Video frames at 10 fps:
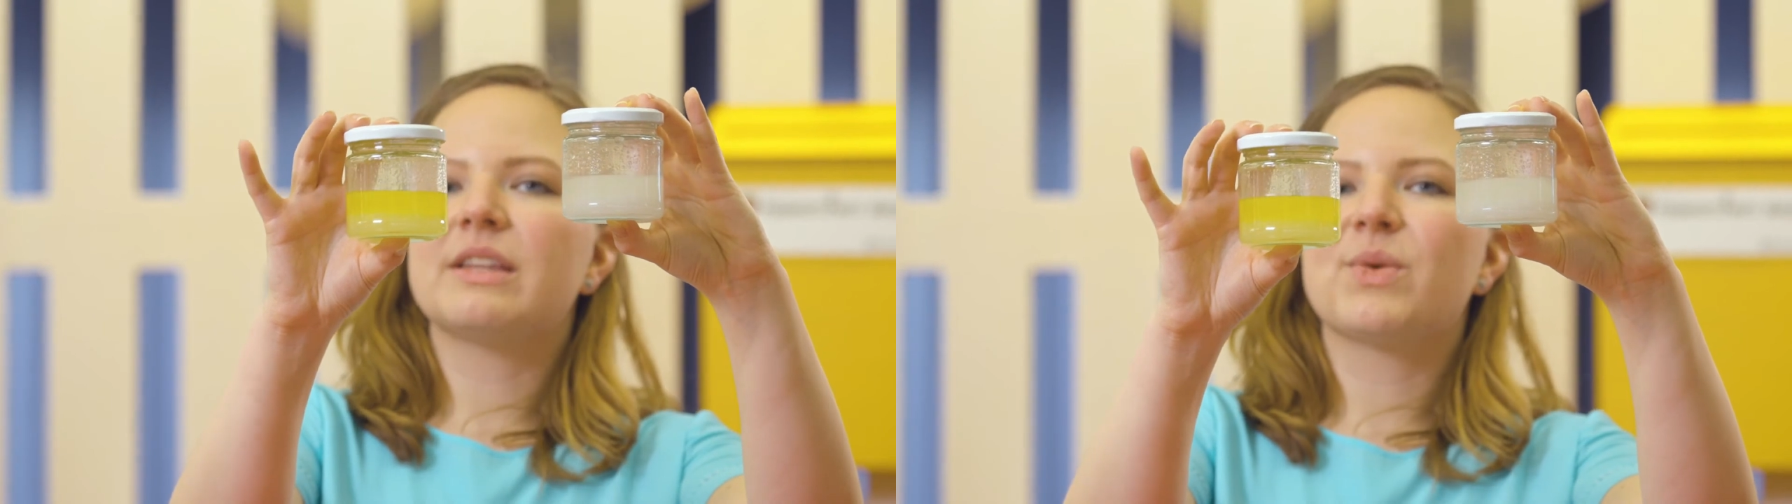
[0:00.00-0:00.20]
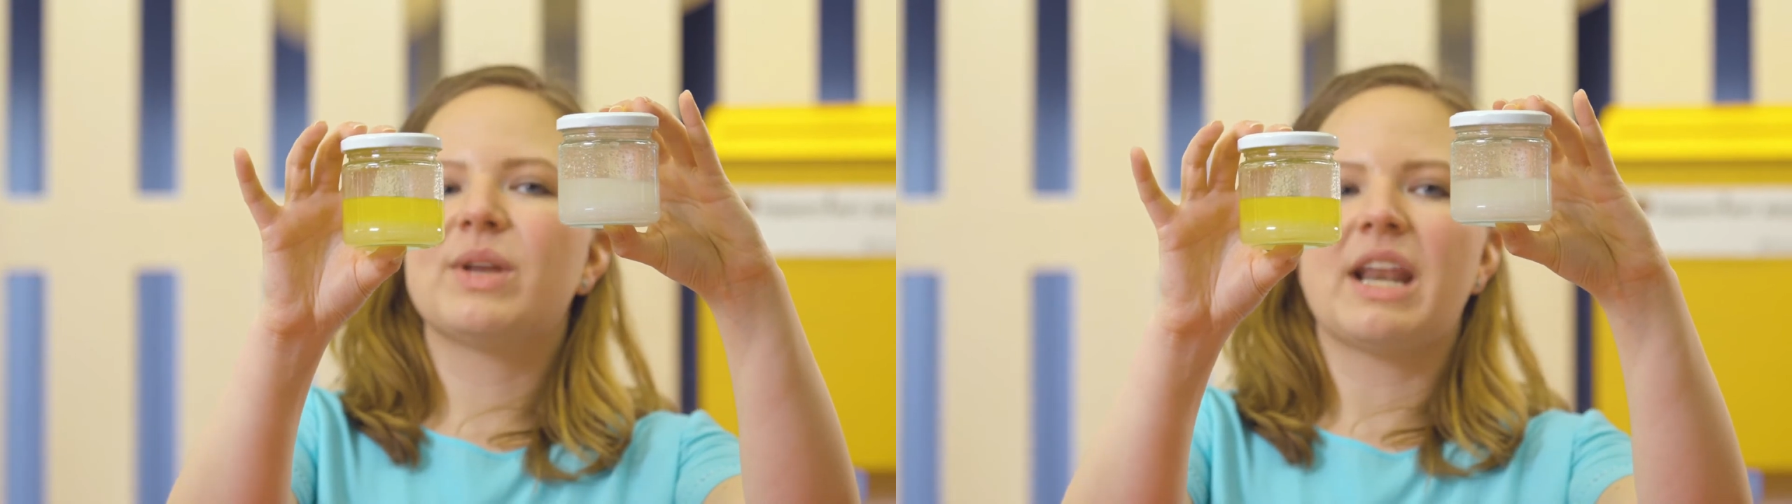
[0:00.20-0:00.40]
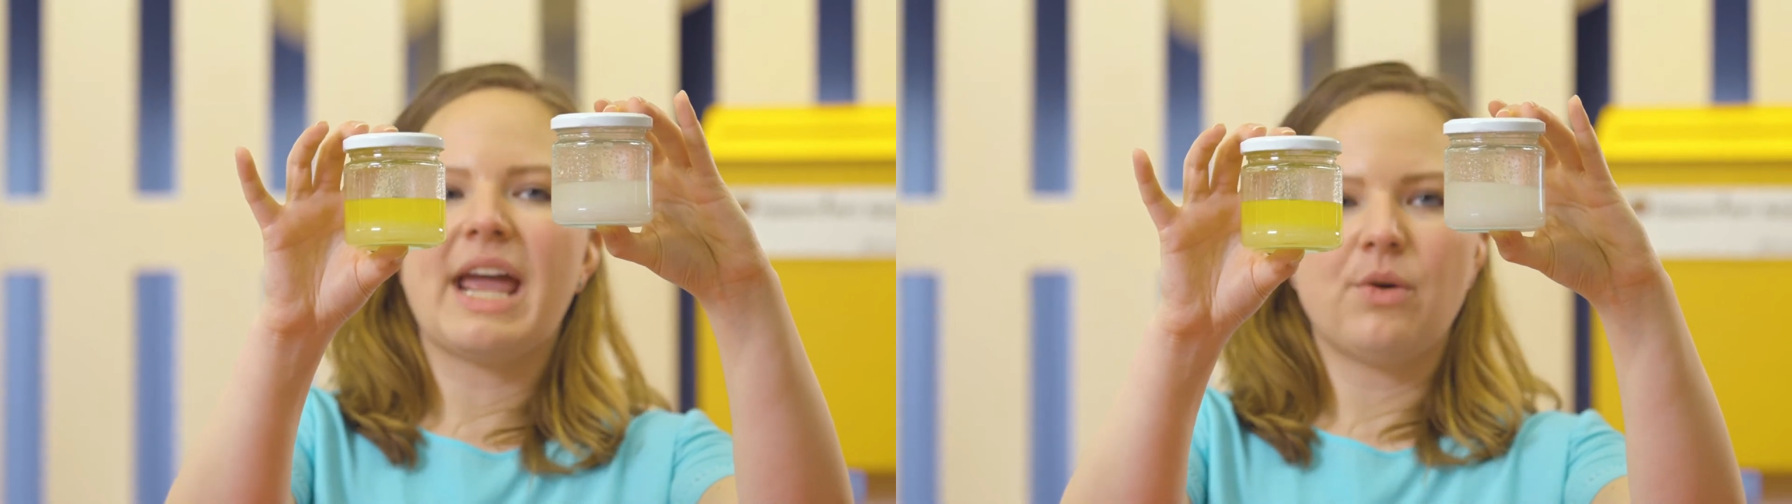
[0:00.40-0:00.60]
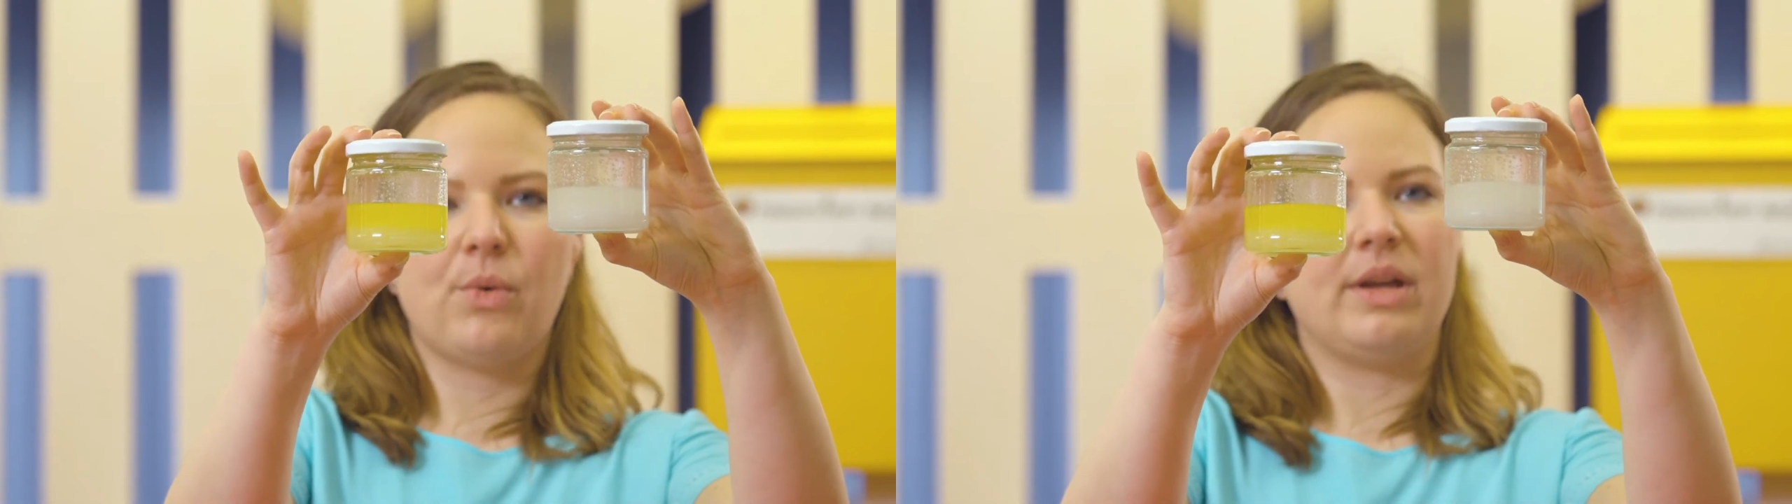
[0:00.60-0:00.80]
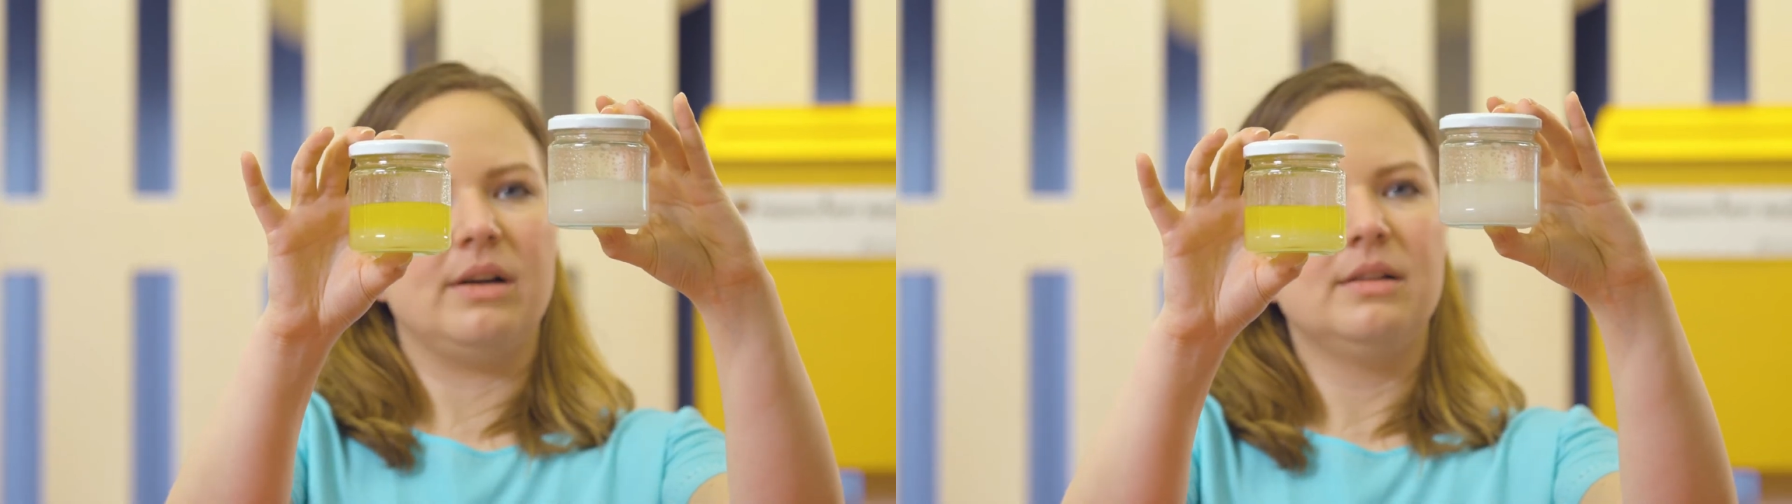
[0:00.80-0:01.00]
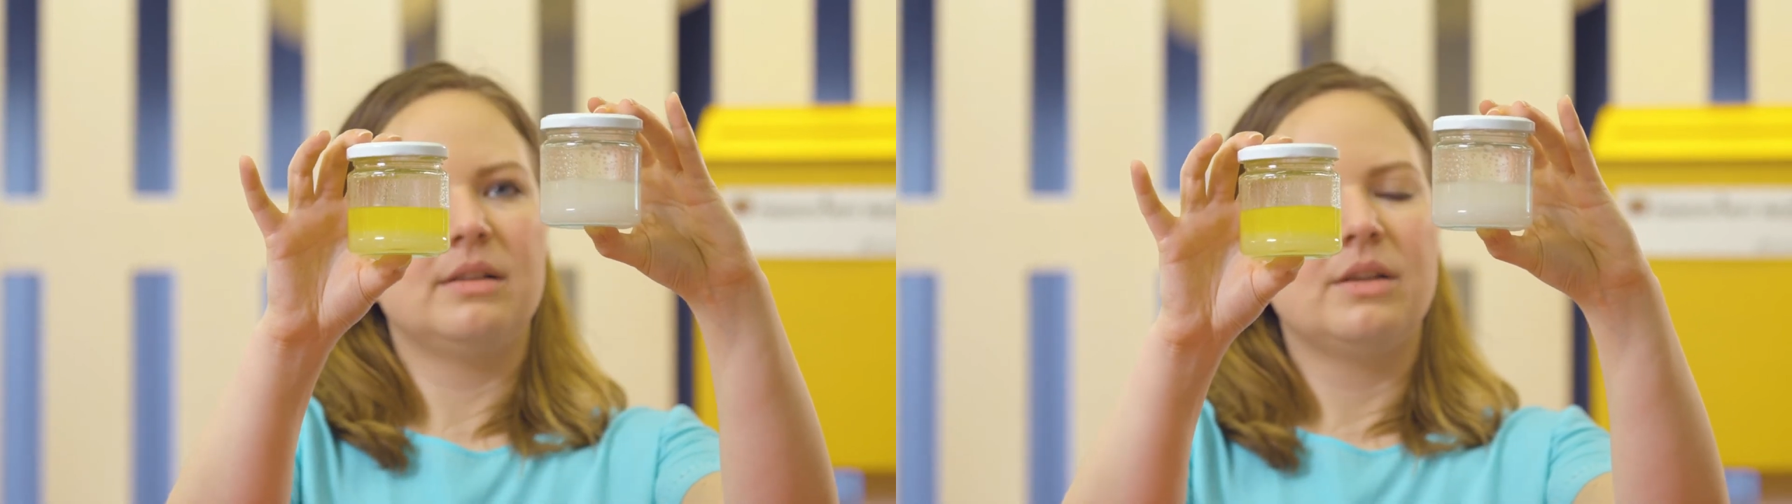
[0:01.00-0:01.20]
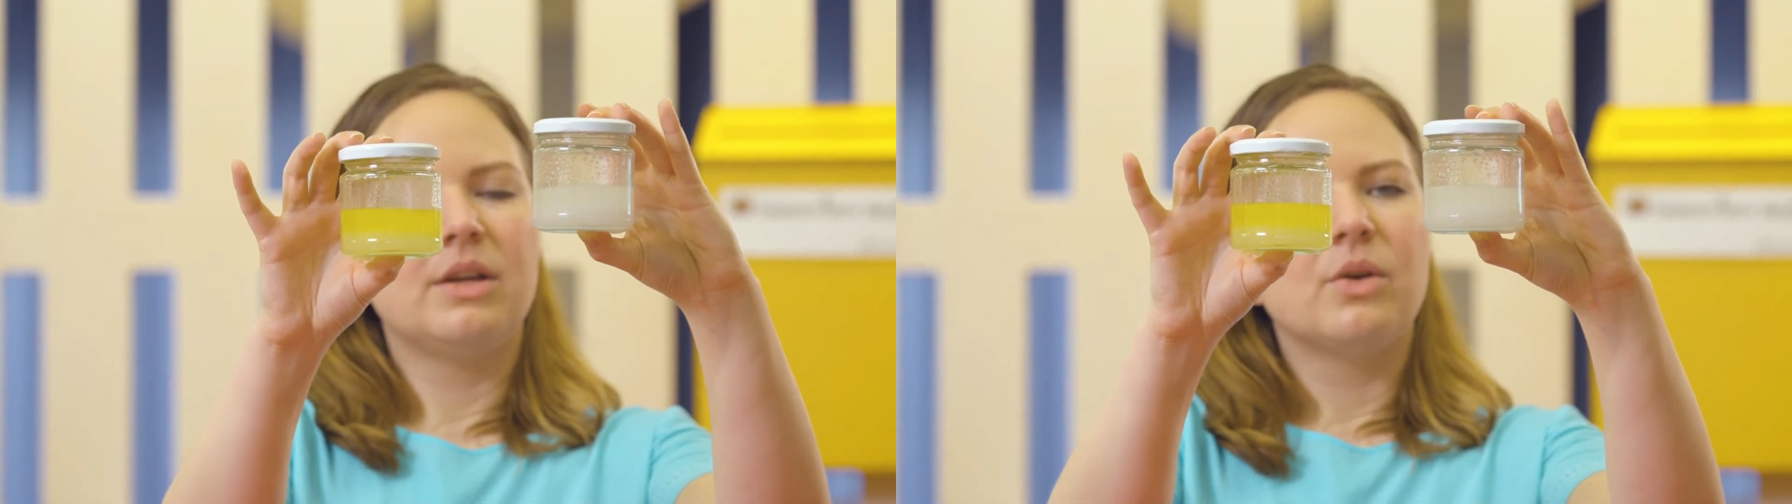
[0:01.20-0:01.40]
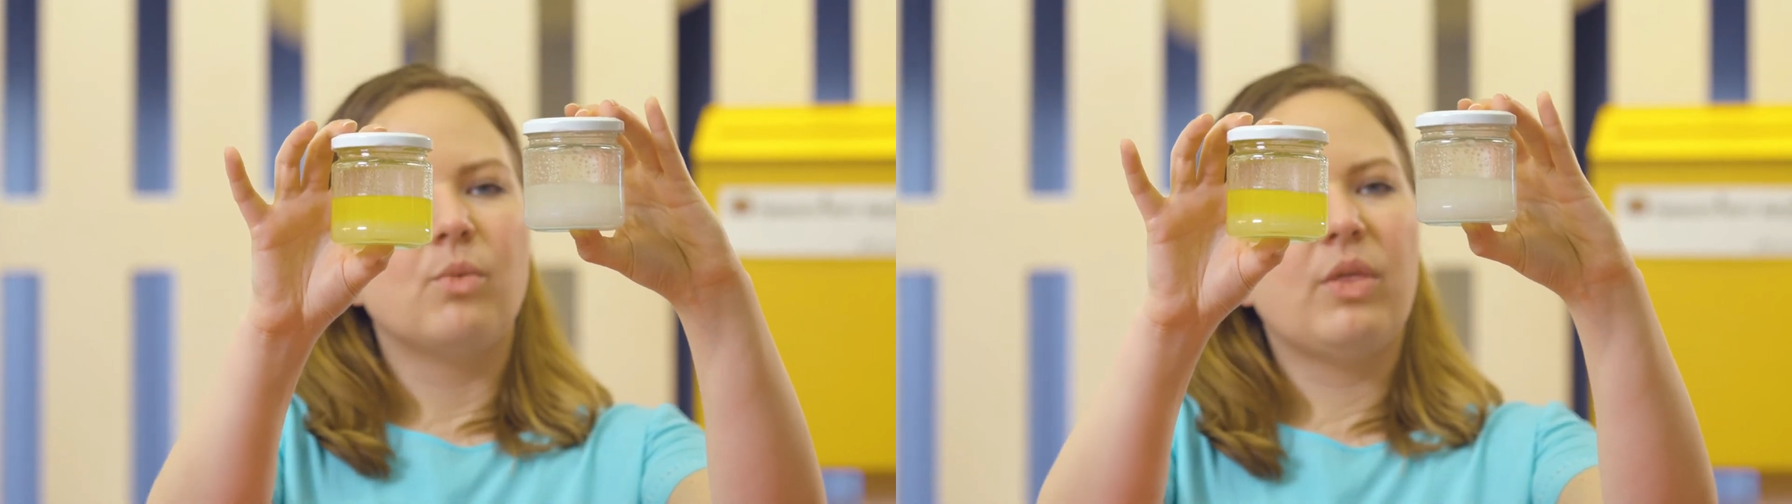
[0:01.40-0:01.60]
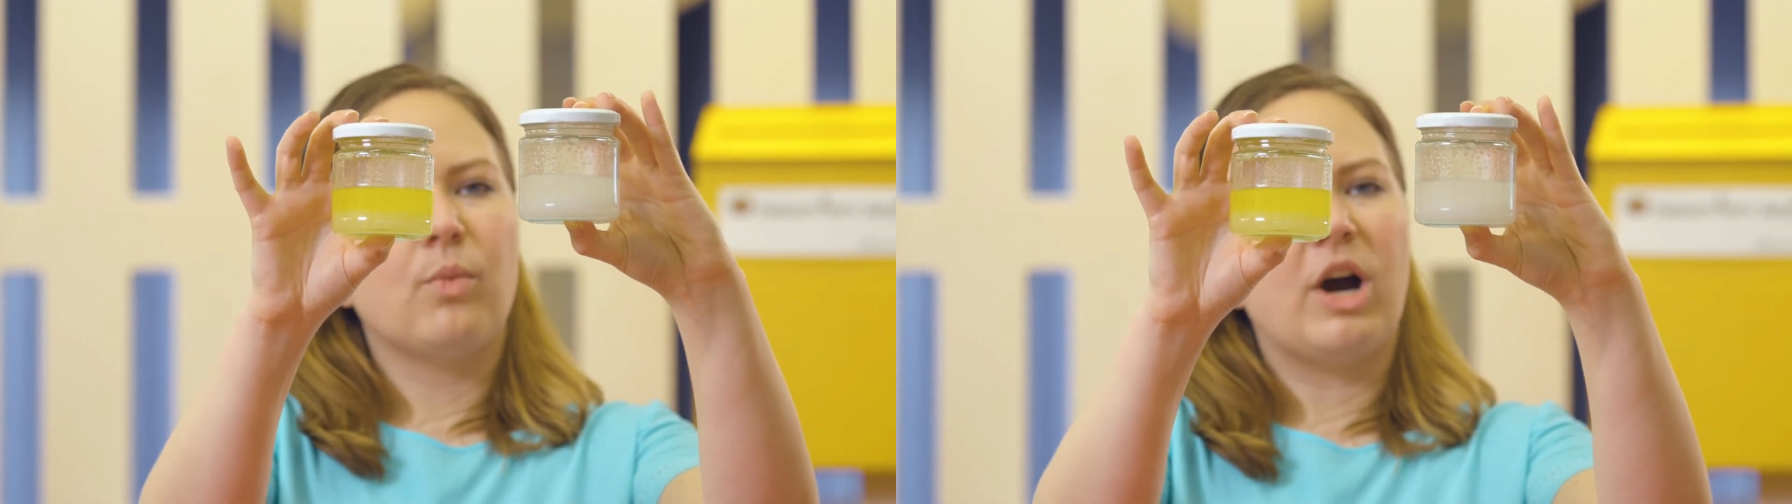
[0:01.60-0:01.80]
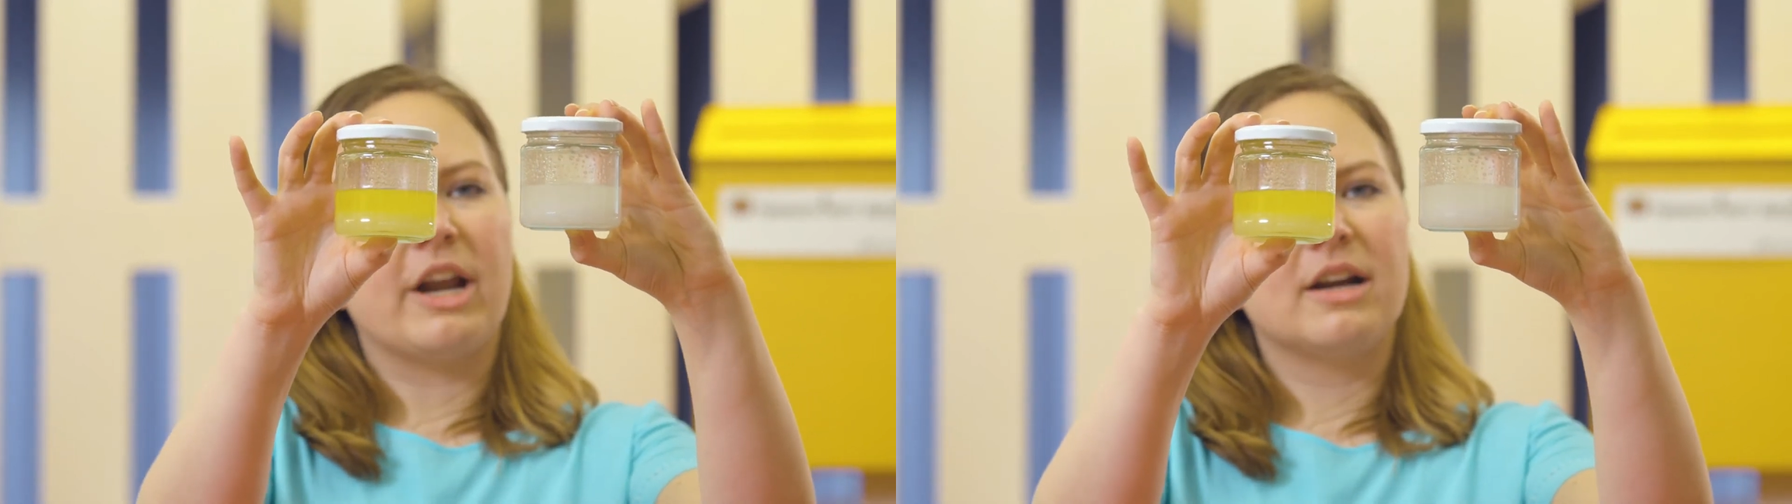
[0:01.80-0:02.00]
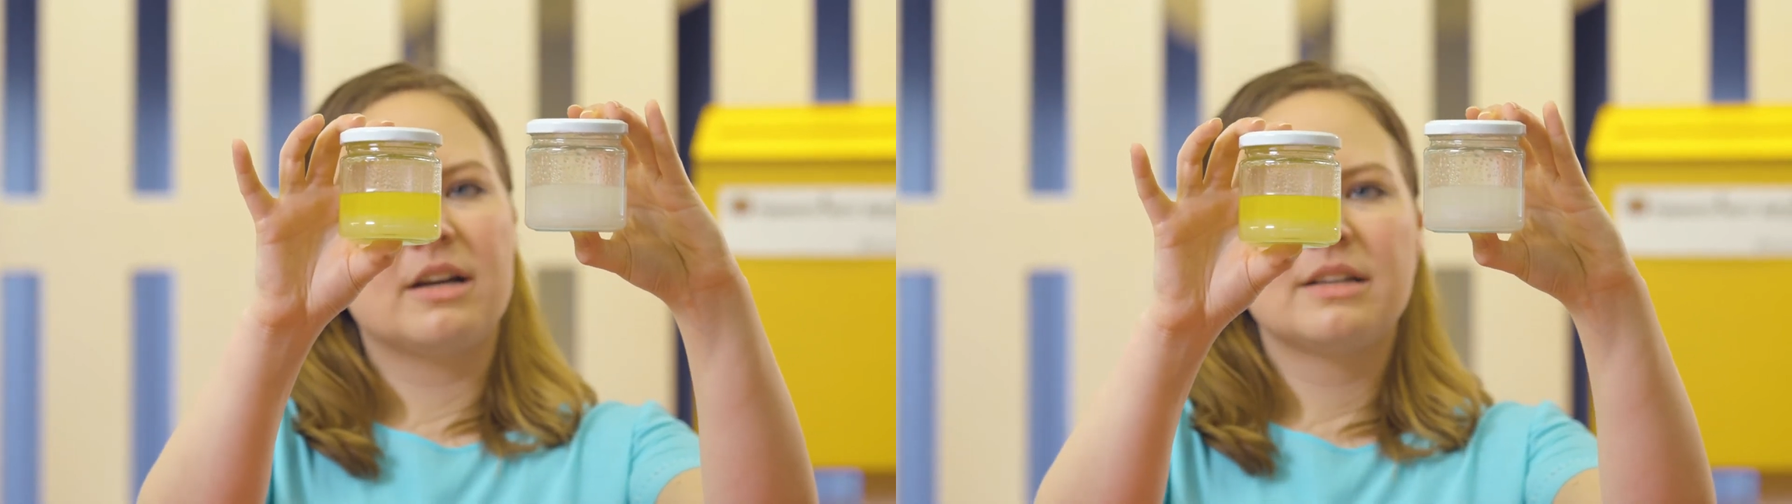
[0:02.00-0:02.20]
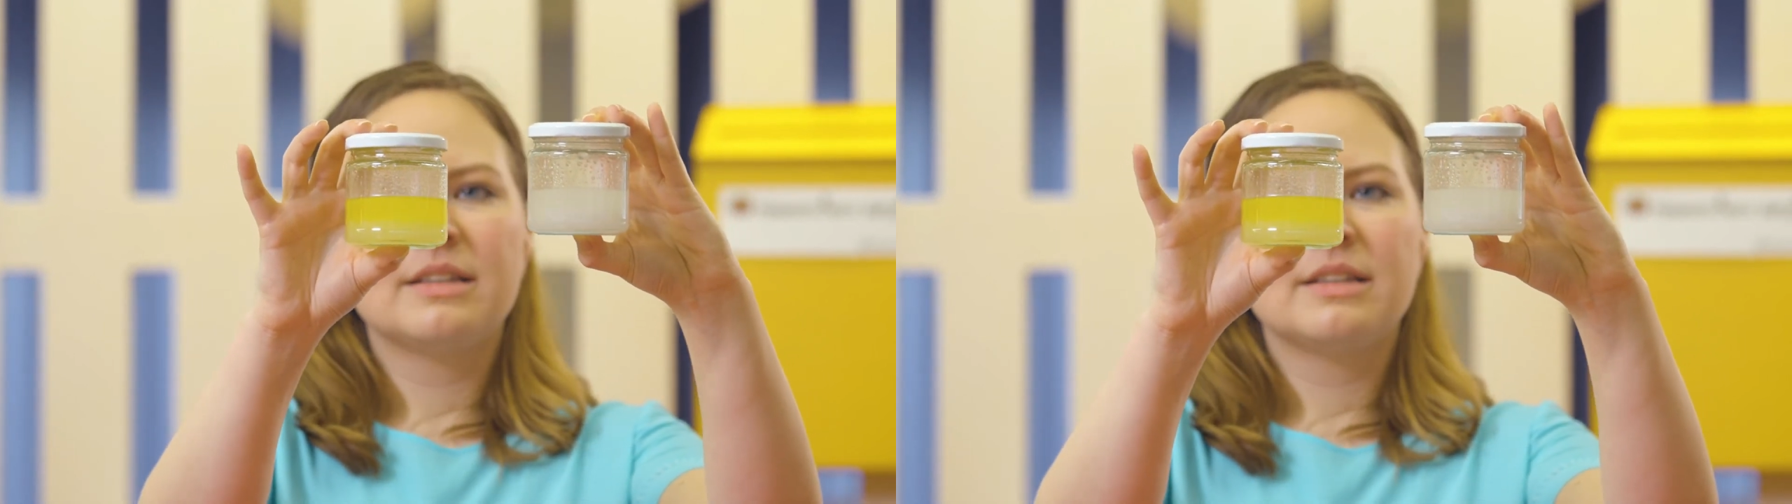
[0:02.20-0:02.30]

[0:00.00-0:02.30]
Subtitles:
liquid like oil with water,